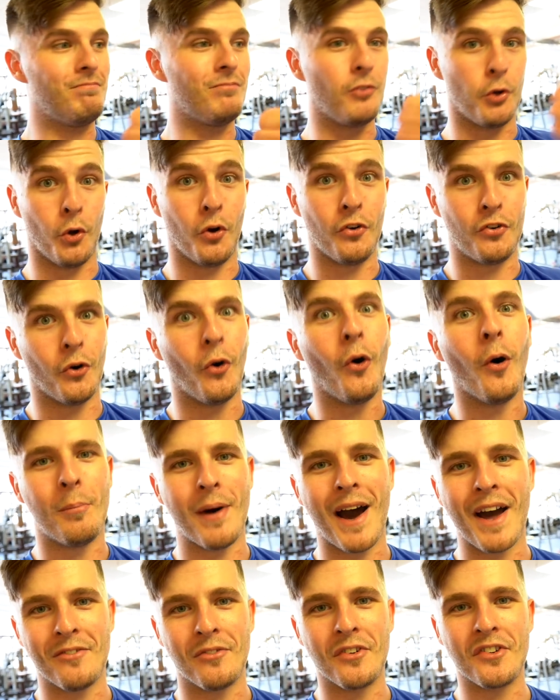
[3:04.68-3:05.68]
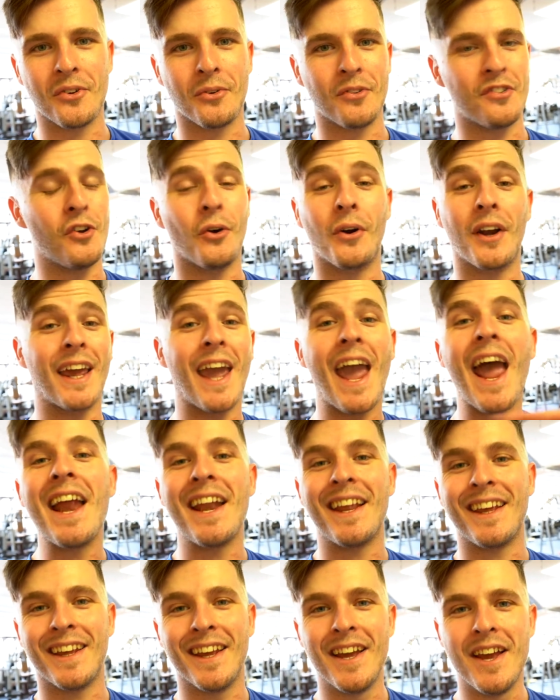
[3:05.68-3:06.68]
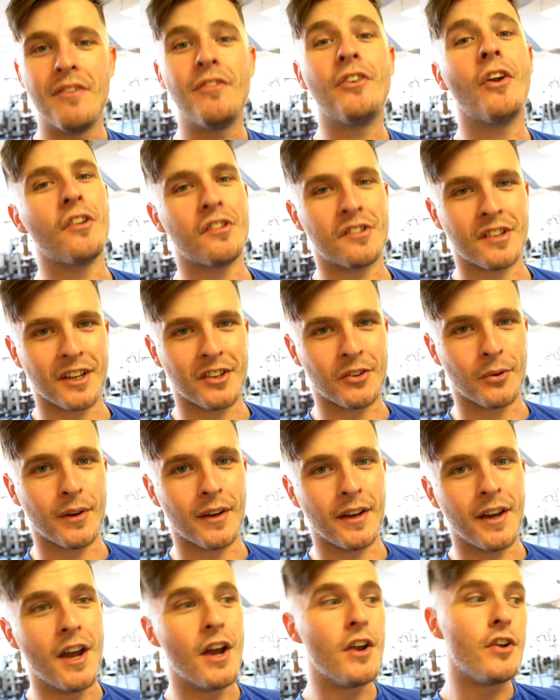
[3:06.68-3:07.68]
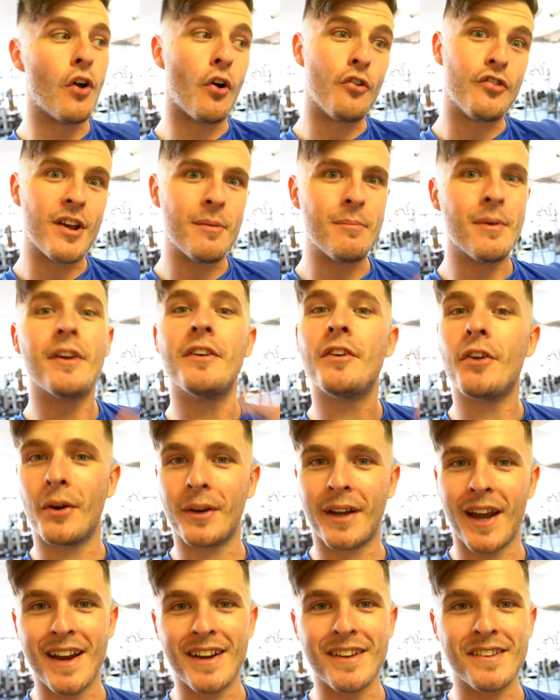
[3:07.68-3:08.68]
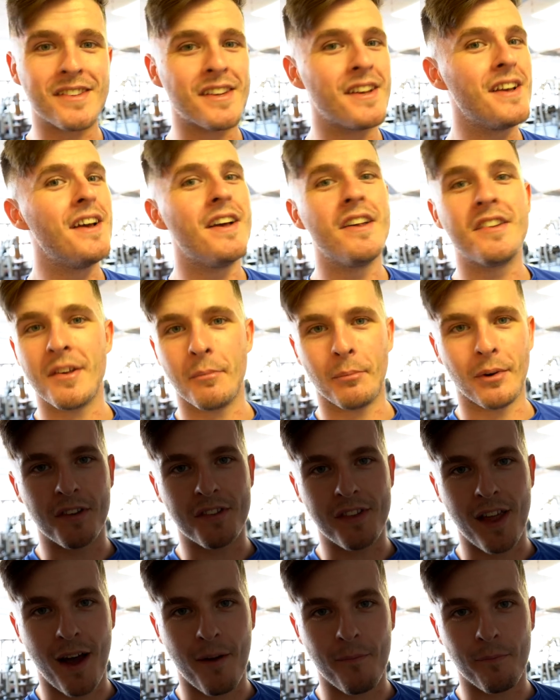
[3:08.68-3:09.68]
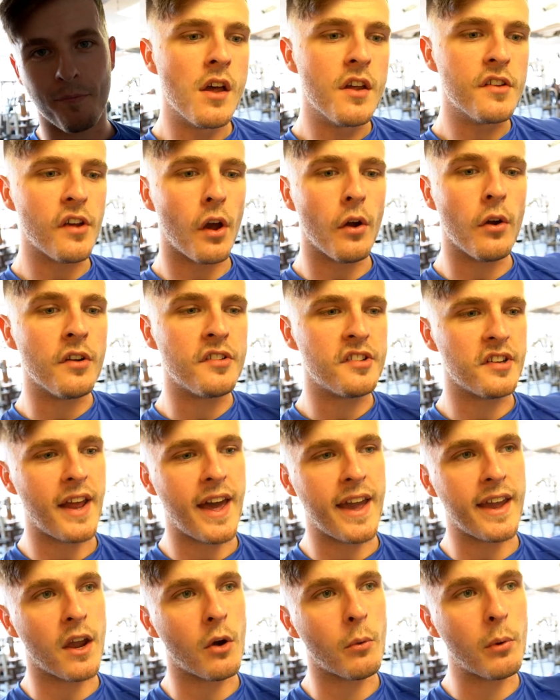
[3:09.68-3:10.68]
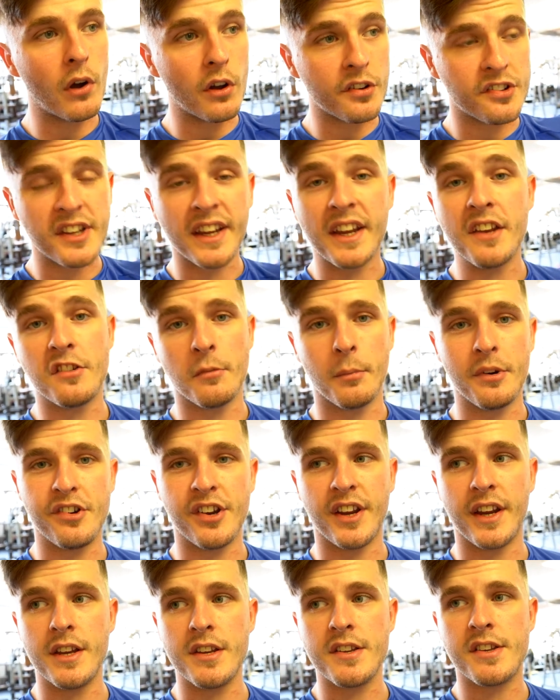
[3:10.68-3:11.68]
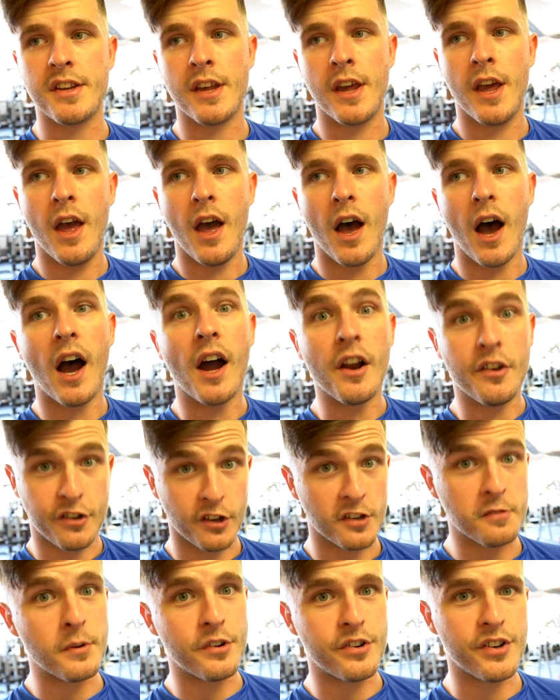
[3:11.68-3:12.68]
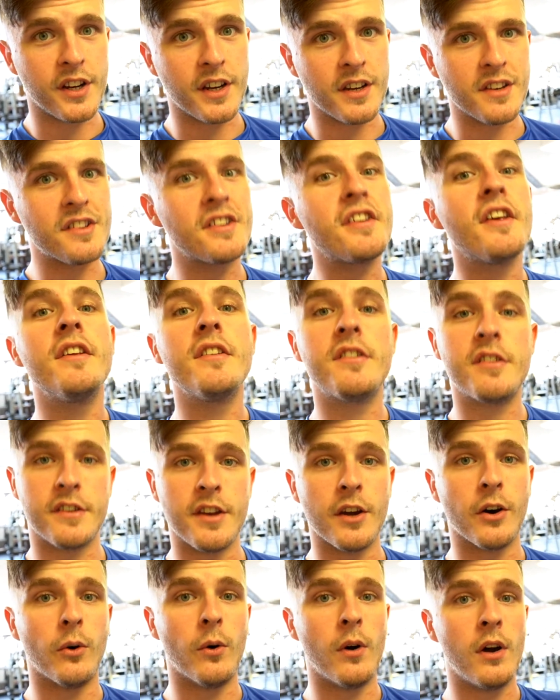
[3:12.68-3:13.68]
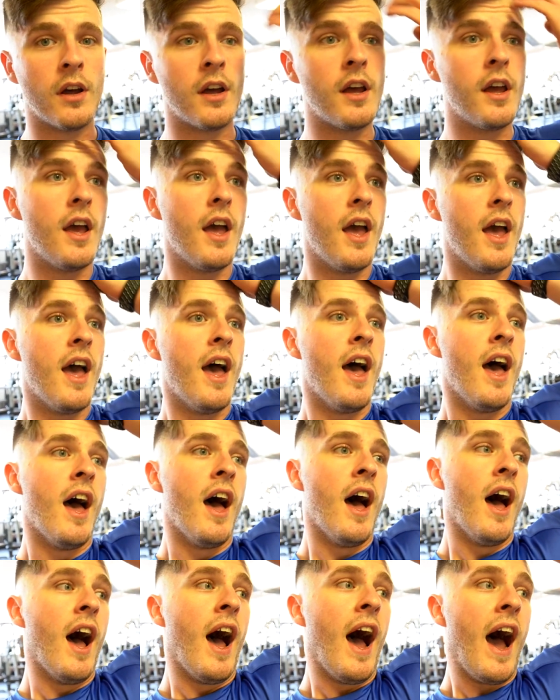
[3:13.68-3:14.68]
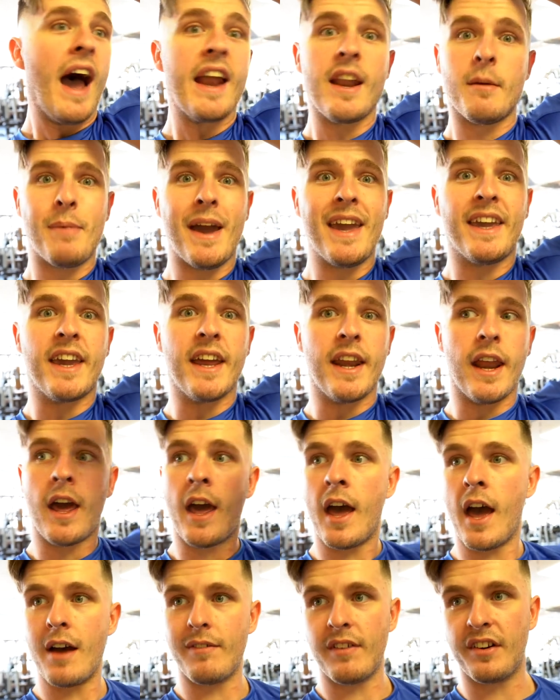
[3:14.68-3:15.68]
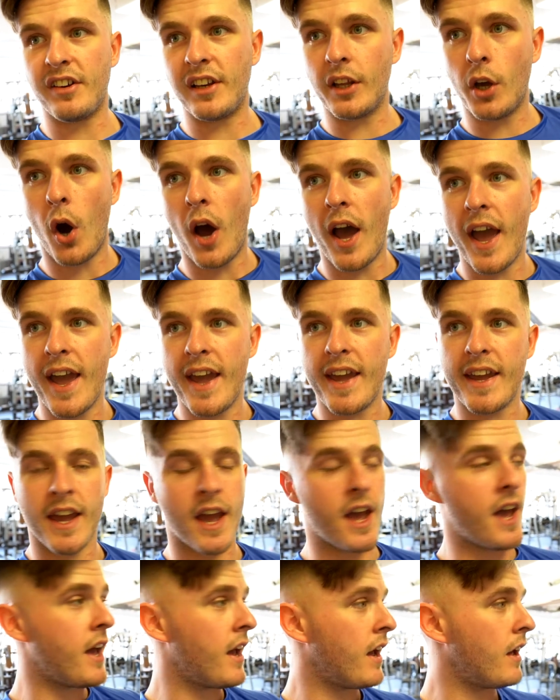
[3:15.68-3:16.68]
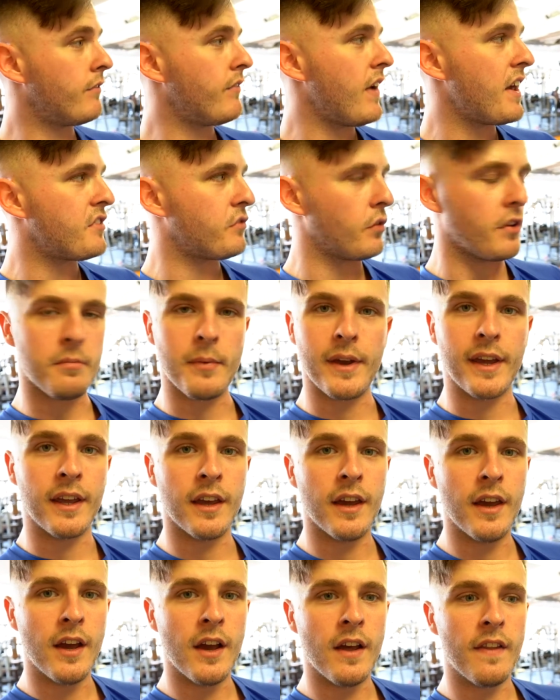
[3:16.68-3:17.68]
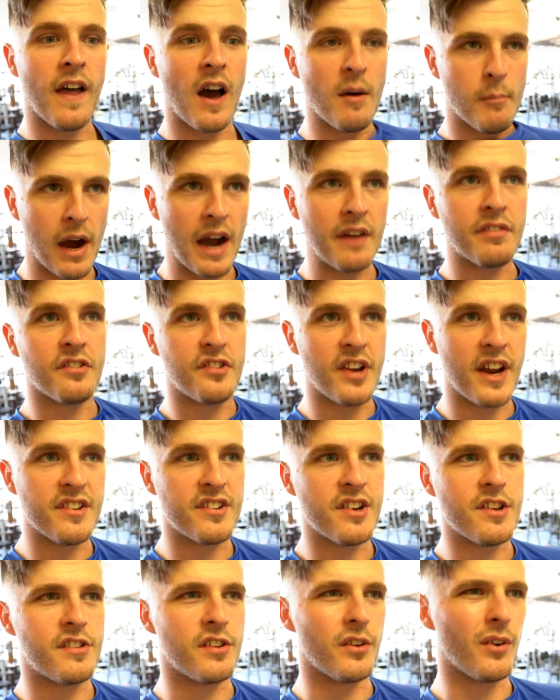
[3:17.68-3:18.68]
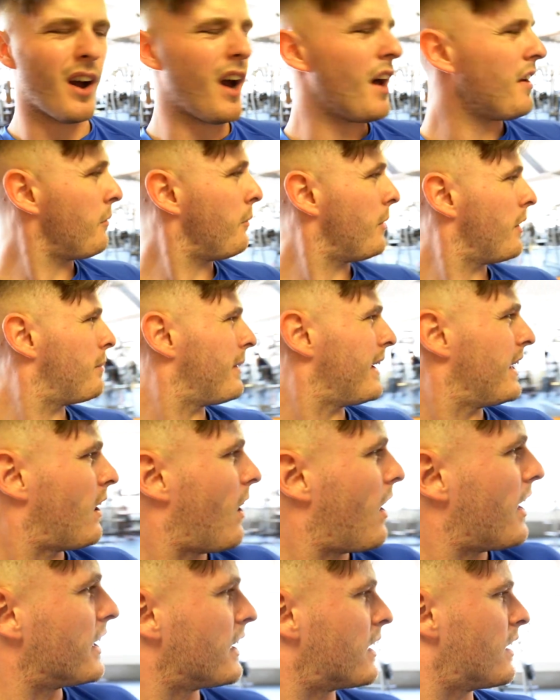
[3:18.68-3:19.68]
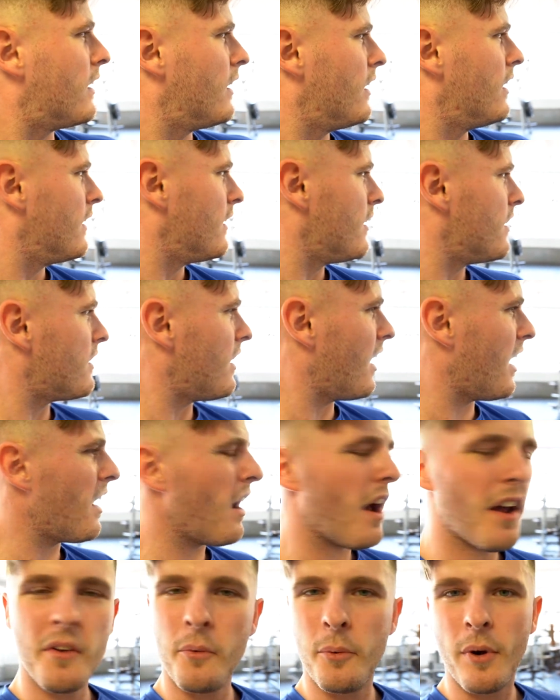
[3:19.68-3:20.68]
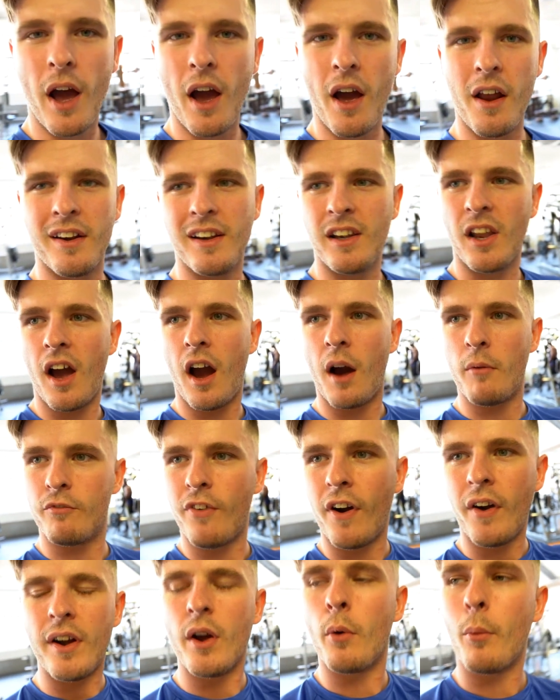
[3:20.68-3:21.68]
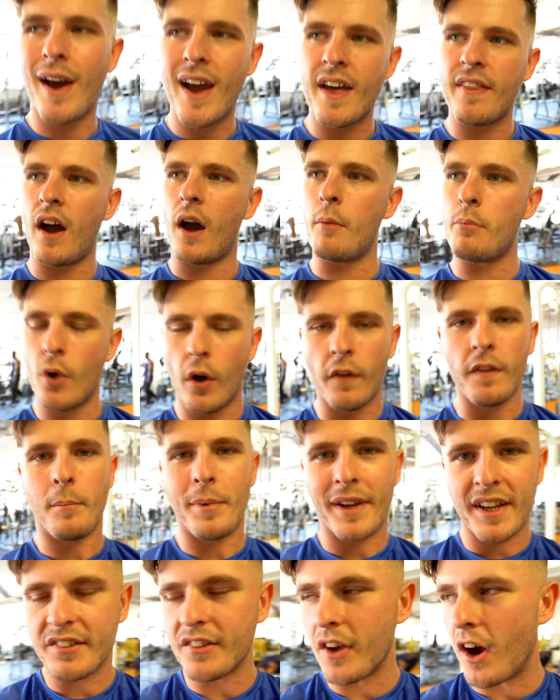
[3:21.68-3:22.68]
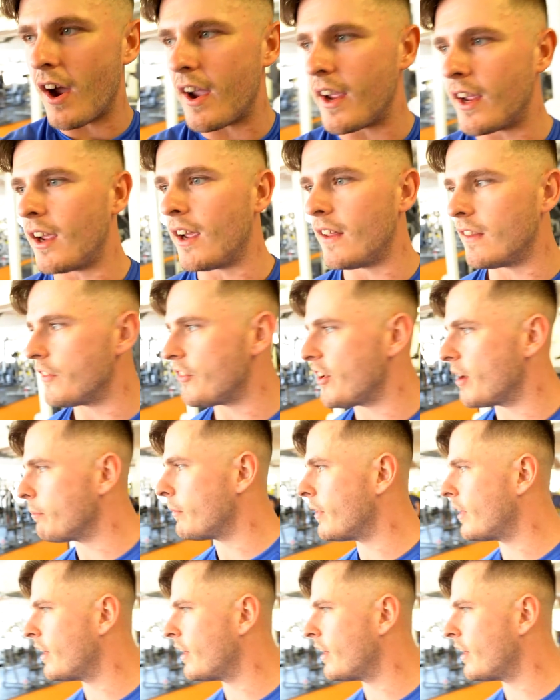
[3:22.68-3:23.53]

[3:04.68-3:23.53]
good or bad results. You're not going to get any if you don't stick to it. No gym, no gains. Simple as that. So today we are sticking to machines, just machines still. And I'm baking. I've actually got a vest with me that I might have to change into. I don't want to be like, I'm very aware that I'm not the biggest guy in the gym.